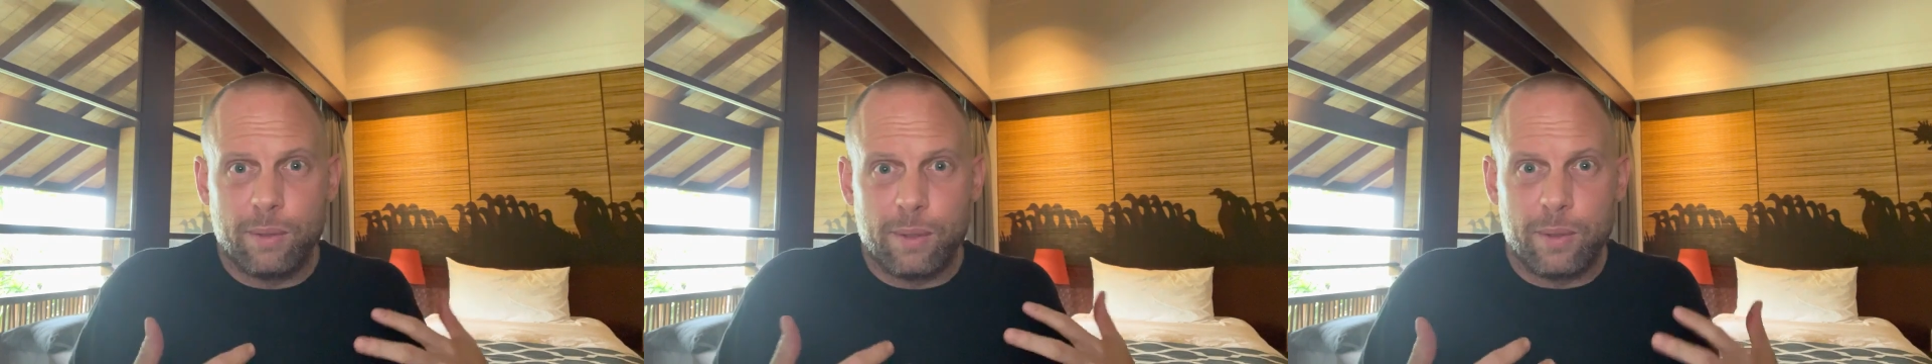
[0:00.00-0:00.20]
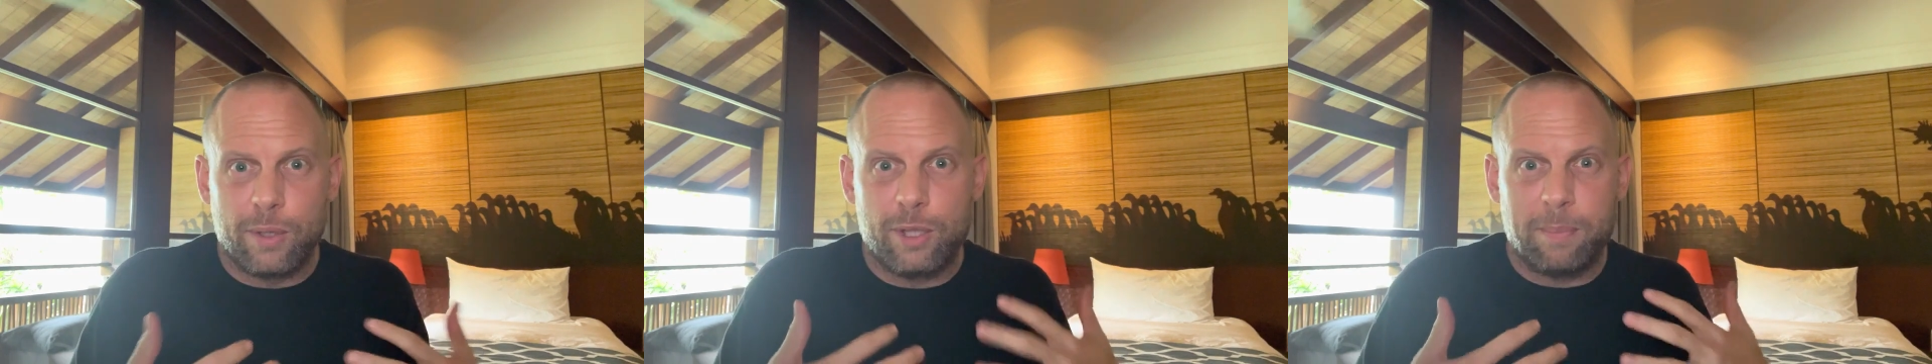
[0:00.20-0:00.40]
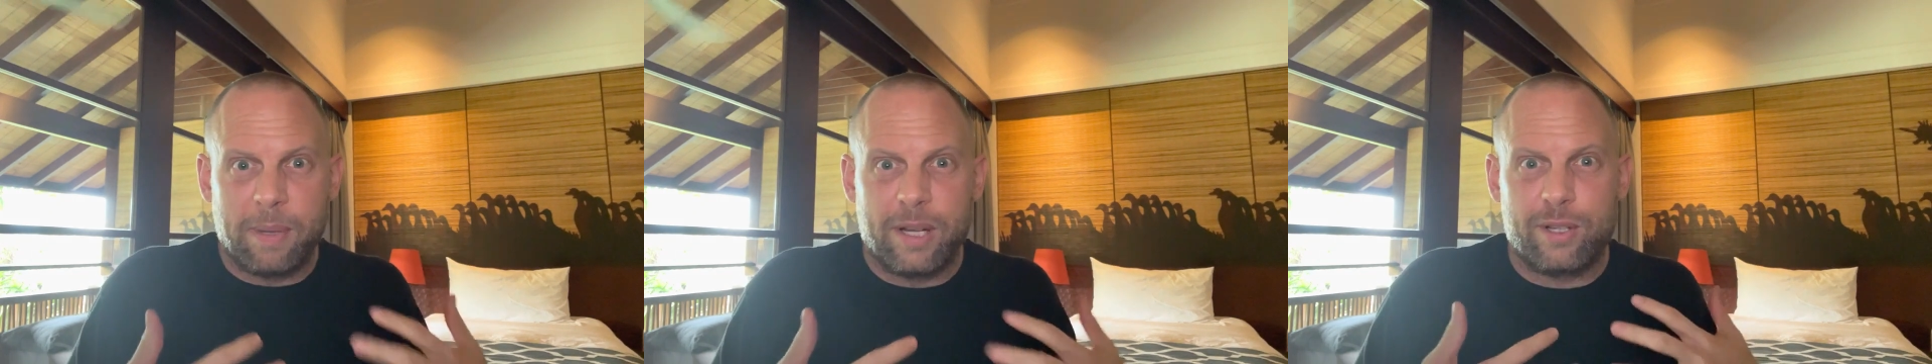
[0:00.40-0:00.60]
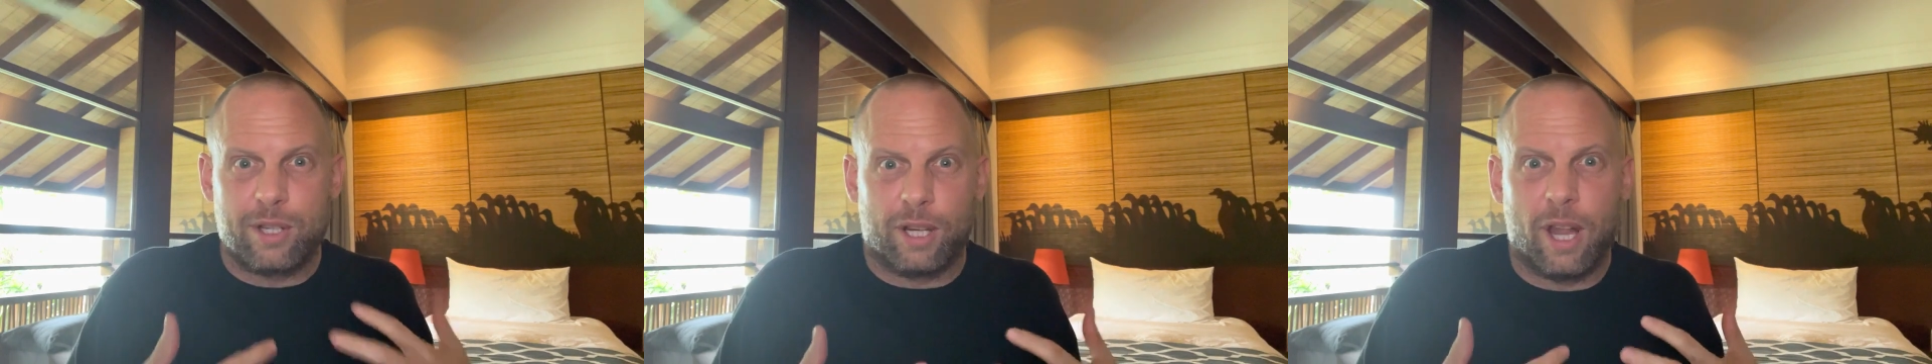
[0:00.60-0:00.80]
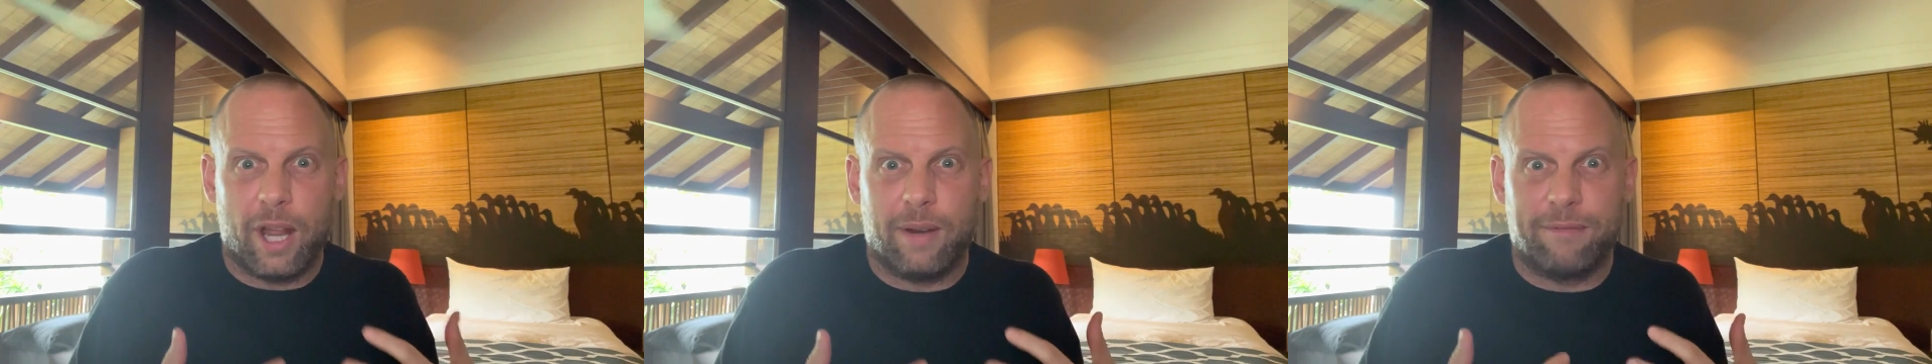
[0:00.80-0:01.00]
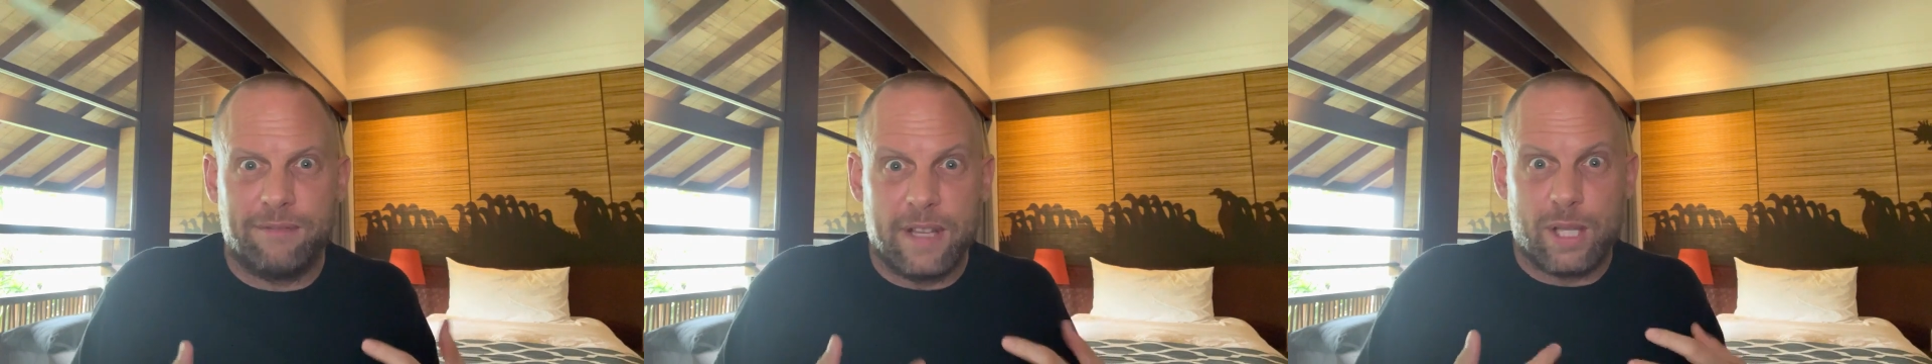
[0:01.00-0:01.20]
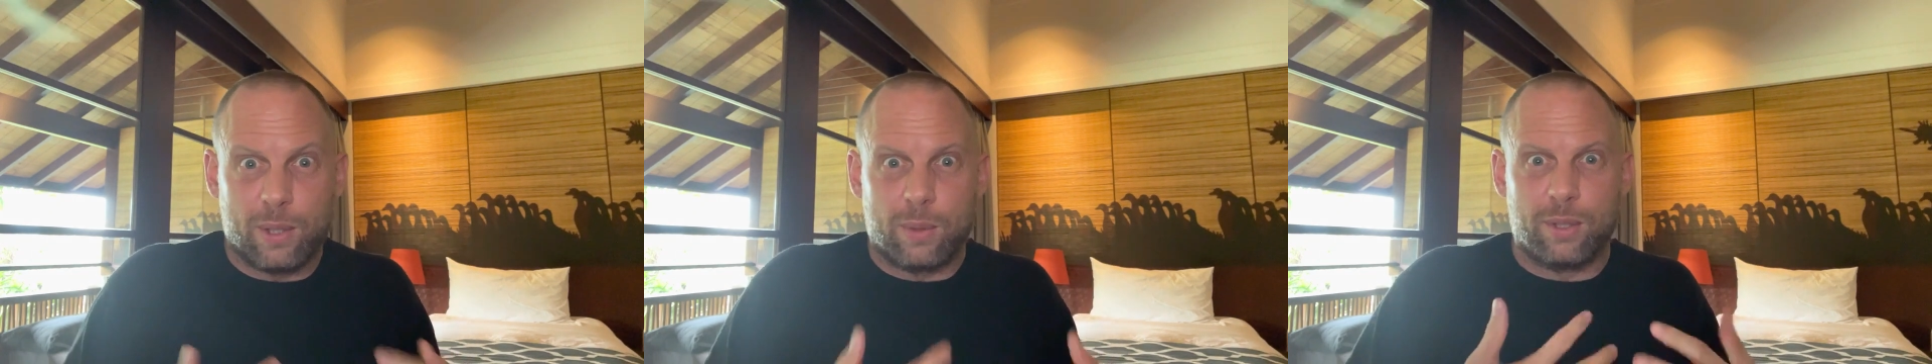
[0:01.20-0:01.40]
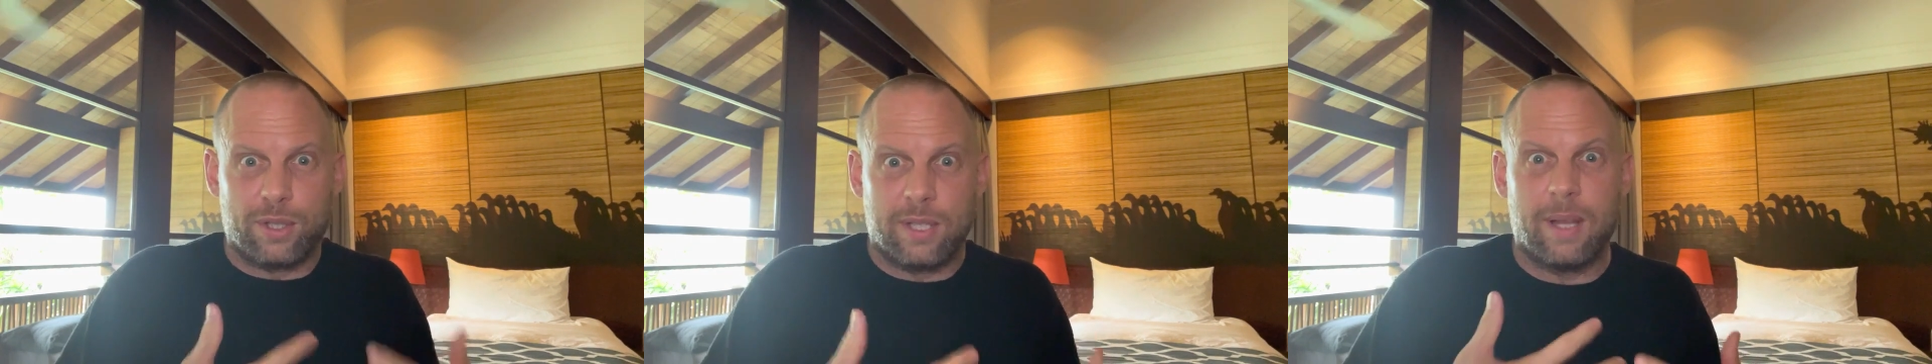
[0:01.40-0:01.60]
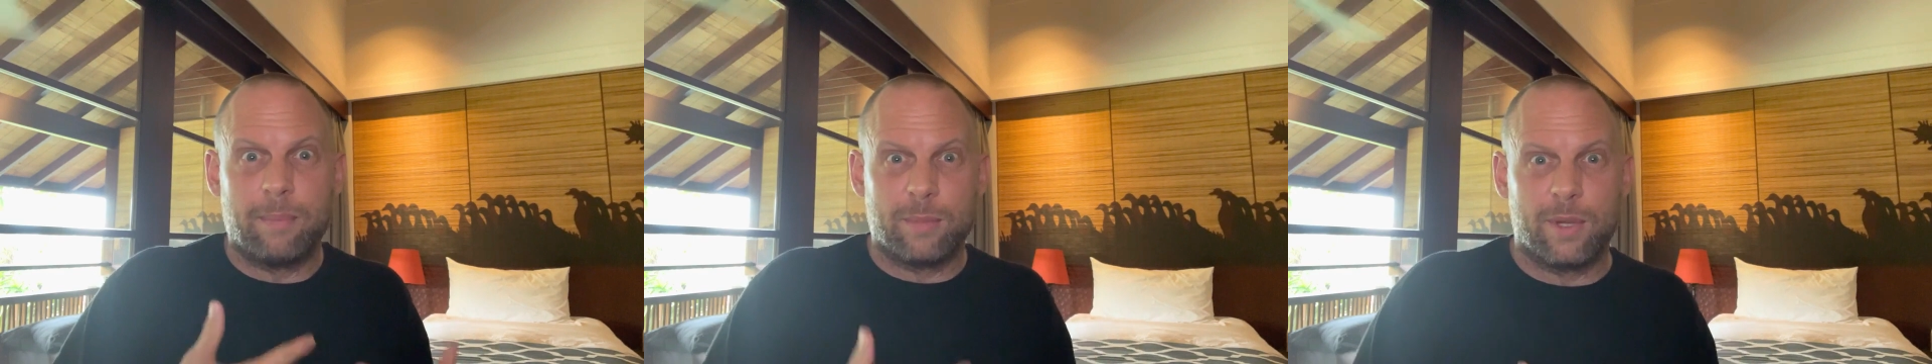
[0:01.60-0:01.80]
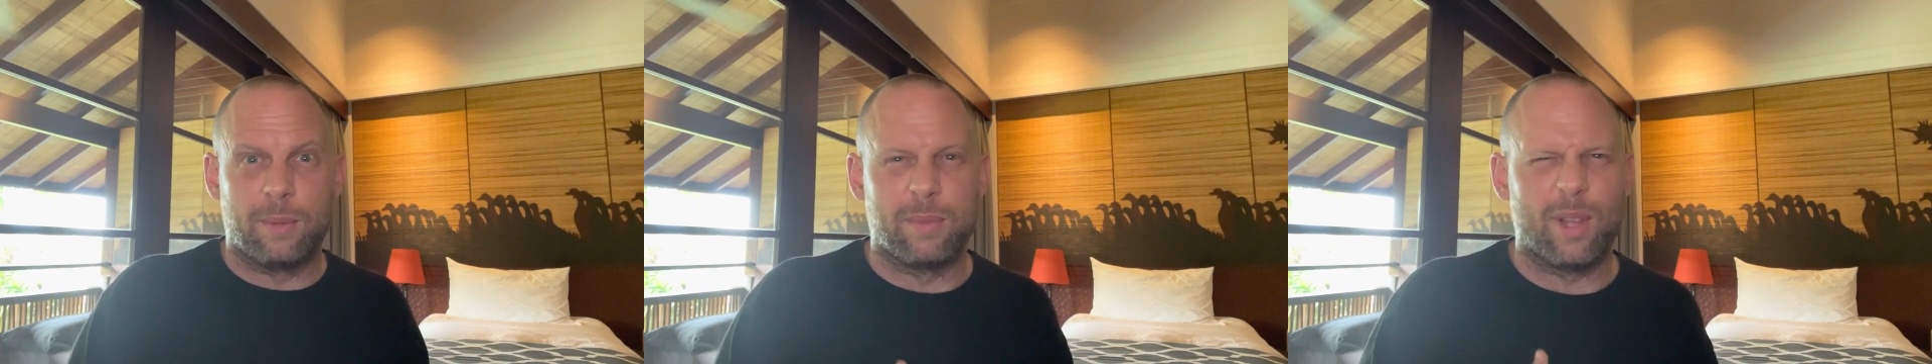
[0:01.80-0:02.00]
experience a lot of physical
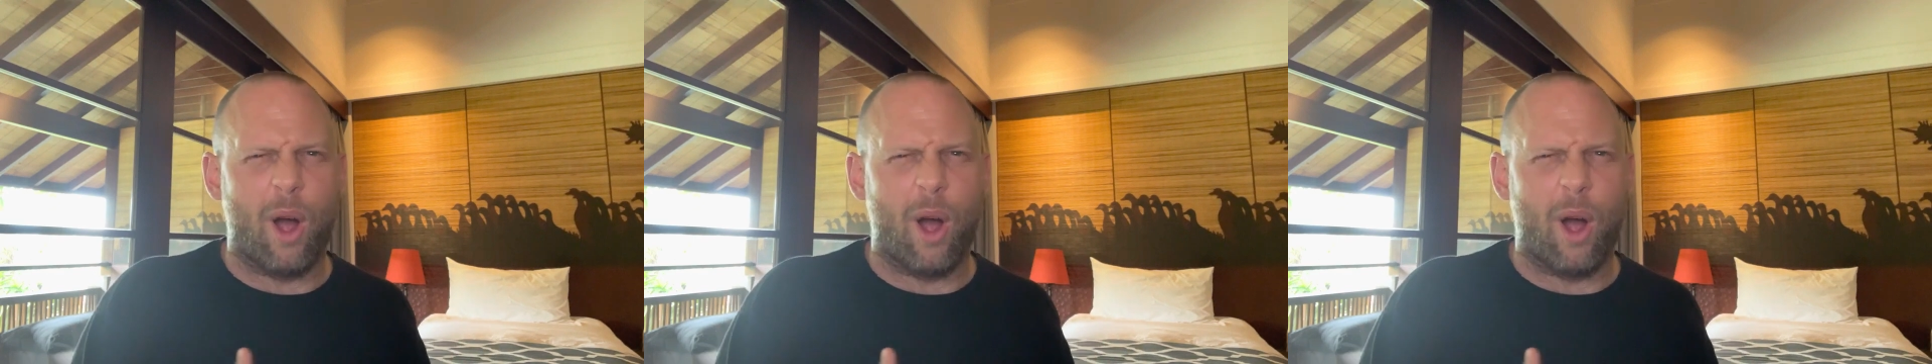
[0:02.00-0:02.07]
symptoms.